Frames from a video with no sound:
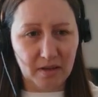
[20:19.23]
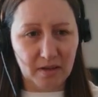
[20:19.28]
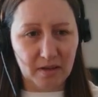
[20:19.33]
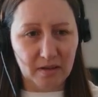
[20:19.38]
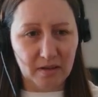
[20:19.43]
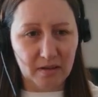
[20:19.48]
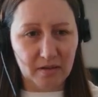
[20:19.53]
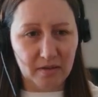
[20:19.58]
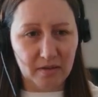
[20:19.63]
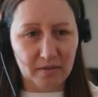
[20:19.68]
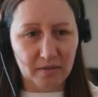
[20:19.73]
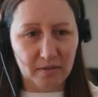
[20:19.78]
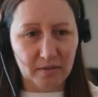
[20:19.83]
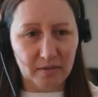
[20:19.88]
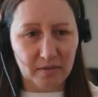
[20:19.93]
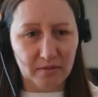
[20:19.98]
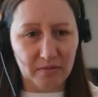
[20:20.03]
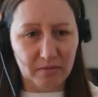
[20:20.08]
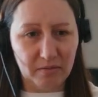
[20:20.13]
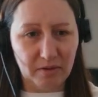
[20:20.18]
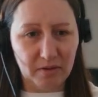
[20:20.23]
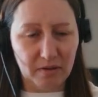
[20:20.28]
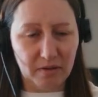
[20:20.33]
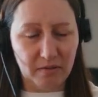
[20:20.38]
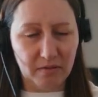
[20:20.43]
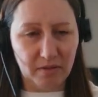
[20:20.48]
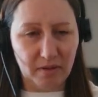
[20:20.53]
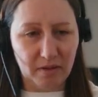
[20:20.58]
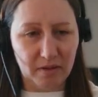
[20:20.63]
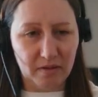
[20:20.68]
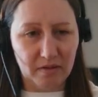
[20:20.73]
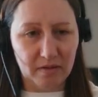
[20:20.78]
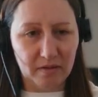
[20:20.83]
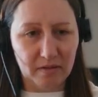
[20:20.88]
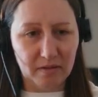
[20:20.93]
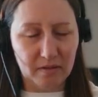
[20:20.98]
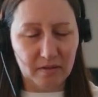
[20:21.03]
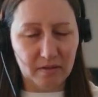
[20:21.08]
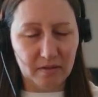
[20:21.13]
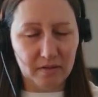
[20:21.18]
sort of in front of this
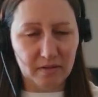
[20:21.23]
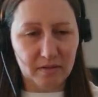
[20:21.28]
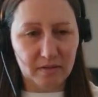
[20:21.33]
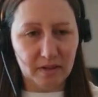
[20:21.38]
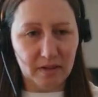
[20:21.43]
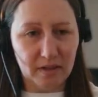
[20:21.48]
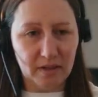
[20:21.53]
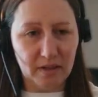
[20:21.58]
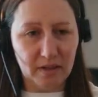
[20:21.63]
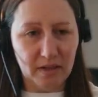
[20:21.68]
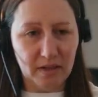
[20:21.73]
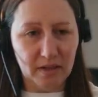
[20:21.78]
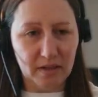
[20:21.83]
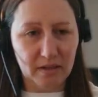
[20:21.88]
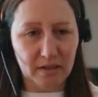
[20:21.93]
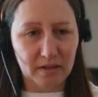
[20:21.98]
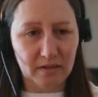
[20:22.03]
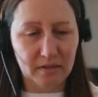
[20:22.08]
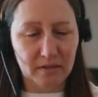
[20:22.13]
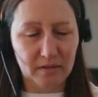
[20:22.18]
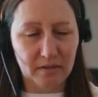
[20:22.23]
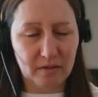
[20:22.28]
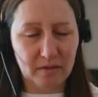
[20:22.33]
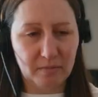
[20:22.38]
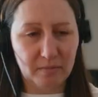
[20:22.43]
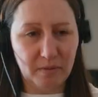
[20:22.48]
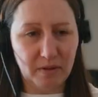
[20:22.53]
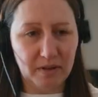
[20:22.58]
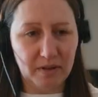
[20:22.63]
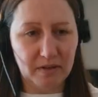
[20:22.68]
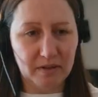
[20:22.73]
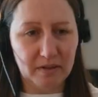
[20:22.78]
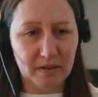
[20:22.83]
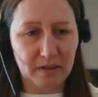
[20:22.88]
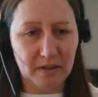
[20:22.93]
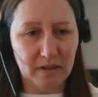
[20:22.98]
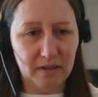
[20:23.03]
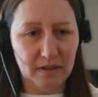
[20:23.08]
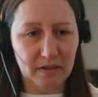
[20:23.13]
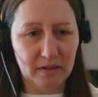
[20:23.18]
ceiling, spike
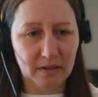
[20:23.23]
ceiling,